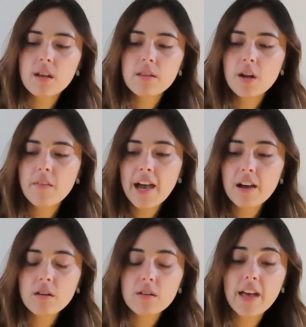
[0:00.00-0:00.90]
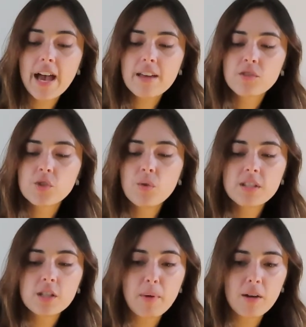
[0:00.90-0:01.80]
You know, that 8 of Swords
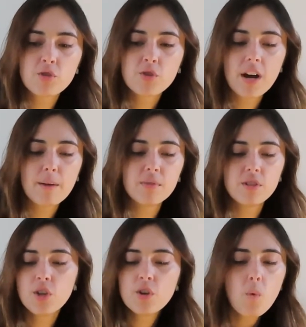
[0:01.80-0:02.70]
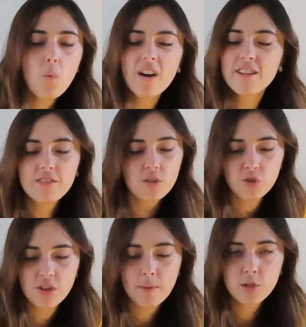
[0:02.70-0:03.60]
is about entrapment. You don't want to feel
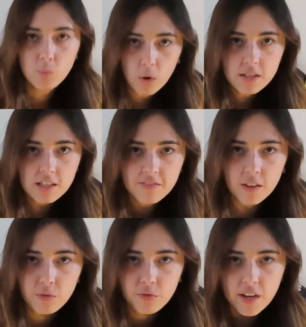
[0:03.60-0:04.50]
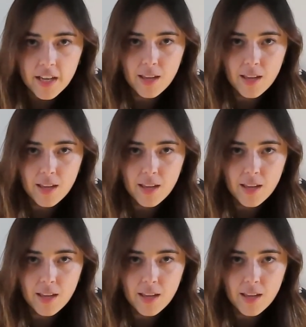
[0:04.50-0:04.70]
trapped. You want to feel free.